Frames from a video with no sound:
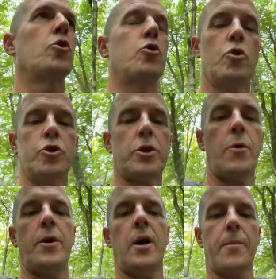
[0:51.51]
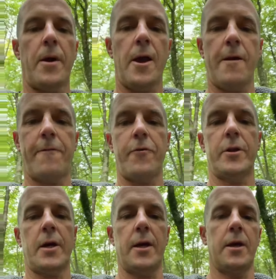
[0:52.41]
You're showing up every
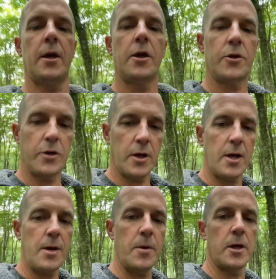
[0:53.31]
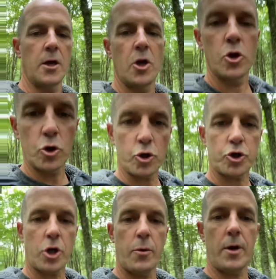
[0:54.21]
day. Do you hear me? You're
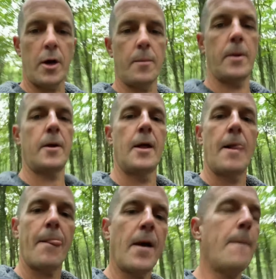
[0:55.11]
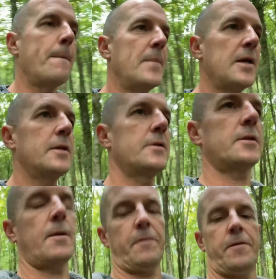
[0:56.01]
showing up. That means
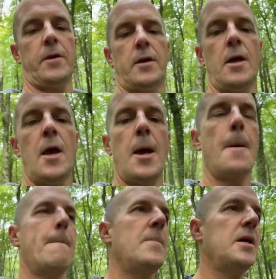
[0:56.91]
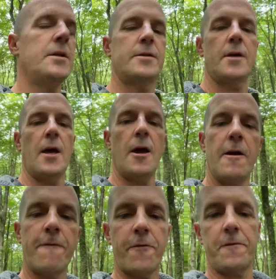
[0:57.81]
something. It means
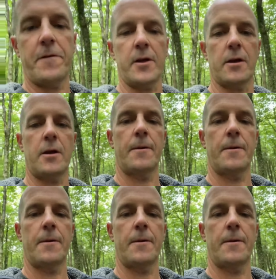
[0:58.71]
everything.